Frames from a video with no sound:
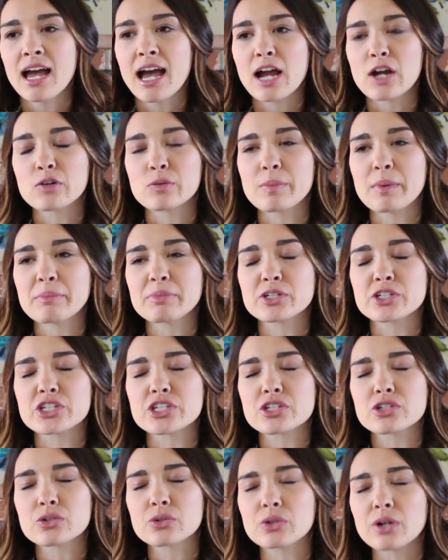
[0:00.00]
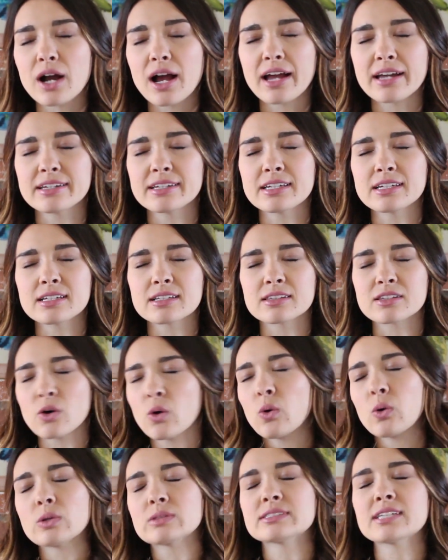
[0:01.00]
I remember just crying the
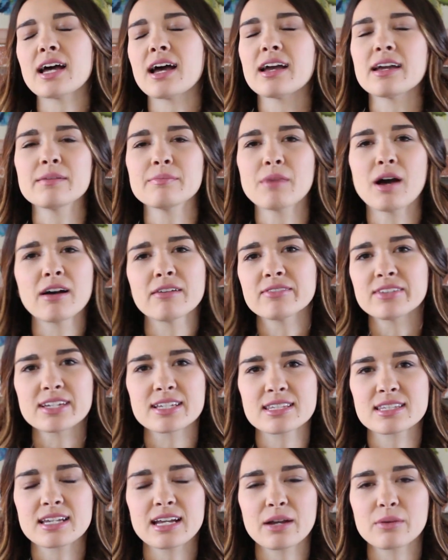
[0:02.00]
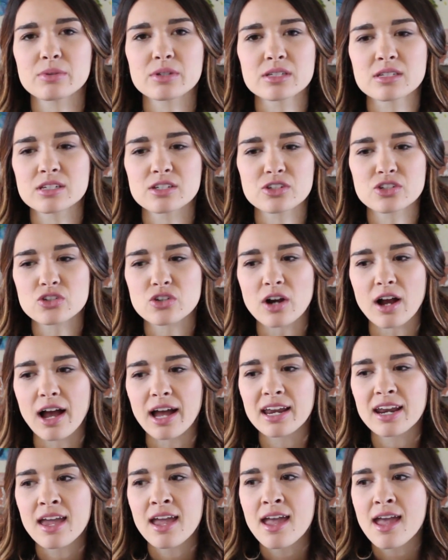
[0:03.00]
whole time. Obviously, I was distraught.